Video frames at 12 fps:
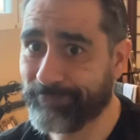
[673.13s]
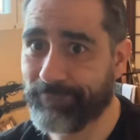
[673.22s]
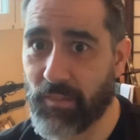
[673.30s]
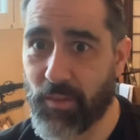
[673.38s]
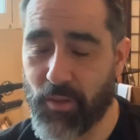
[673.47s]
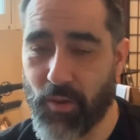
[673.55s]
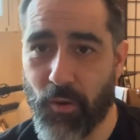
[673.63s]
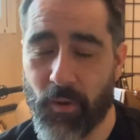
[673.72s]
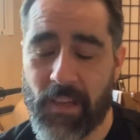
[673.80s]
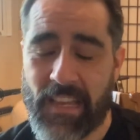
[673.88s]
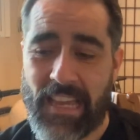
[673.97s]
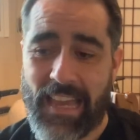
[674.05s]
there you go.
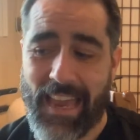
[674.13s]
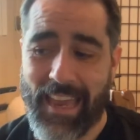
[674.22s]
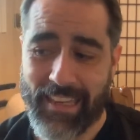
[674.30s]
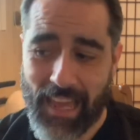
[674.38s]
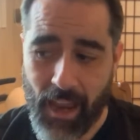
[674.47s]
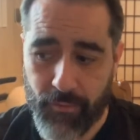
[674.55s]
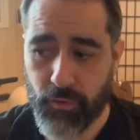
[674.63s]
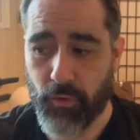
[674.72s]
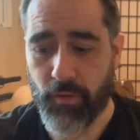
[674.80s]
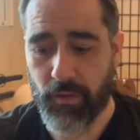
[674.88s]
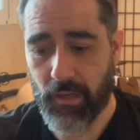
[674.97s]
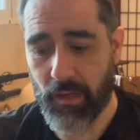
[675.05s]
And
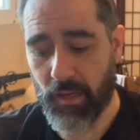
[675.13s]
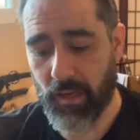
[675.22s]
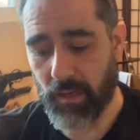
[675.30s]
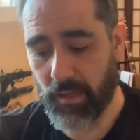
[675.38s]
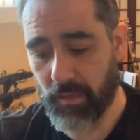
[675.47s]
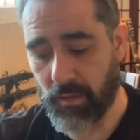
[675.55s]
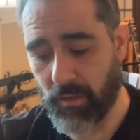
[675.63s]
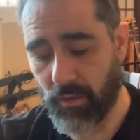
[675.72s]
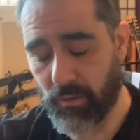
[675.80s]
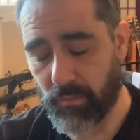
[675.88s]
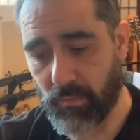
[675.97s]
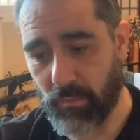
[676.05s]
after, you
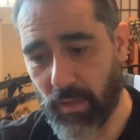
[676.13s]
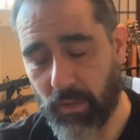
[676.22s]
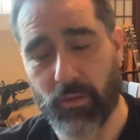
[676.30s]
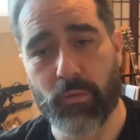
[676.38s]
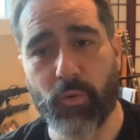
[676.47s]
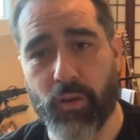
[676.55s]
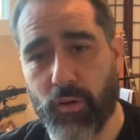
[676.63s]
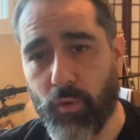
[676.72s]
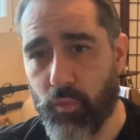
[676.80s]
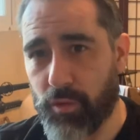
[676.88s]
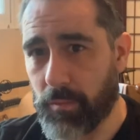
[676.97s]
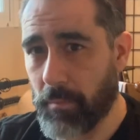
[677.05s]
know, Mario del Monaco
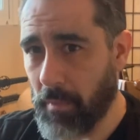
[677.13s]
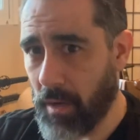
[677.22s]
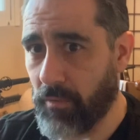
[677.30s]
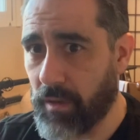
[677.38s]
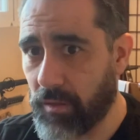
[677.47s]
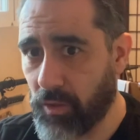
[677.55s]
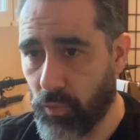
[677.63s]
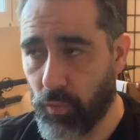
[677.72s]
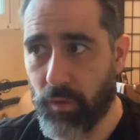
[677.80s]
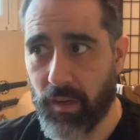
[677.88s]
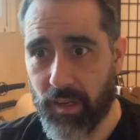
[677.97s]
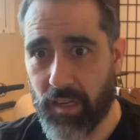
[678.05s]
was married
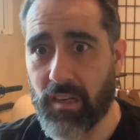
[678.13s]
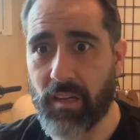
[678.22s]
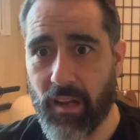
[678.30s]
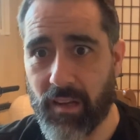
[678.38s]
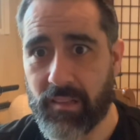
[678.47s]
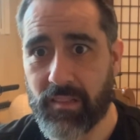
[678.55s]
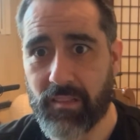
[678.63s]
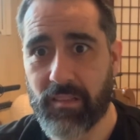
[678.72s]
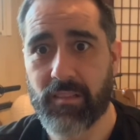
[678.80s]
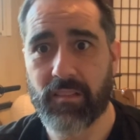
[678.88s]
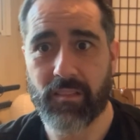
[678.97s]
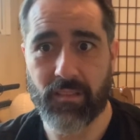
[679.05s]
to Rina,
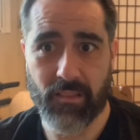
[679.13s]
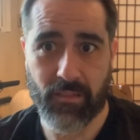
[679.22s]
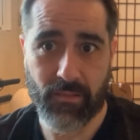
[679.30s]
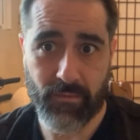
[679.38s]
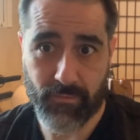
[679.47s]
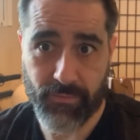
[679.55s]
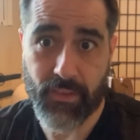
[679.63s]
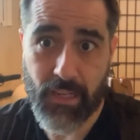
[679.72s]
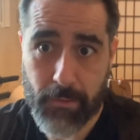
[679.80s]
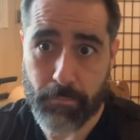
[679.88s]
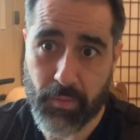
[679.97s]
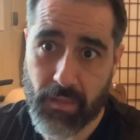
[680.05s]

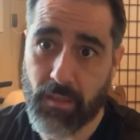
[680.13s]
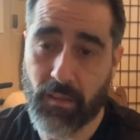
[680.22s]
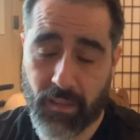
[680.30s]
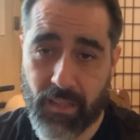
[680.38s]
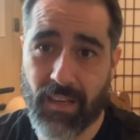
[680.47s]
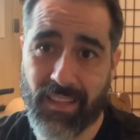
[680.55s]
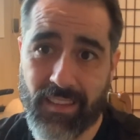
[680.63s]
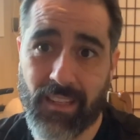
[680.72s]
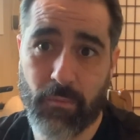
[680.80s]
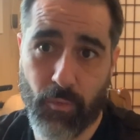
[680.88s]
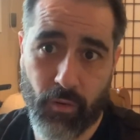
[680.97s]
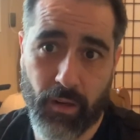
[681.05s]
Filippi, Rina
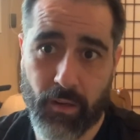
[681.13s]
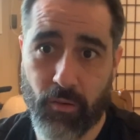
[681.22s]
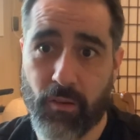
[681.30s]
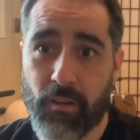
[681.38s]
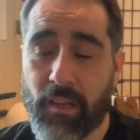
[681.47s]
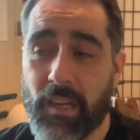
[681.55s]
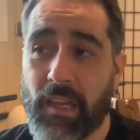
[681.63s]
del Monaco,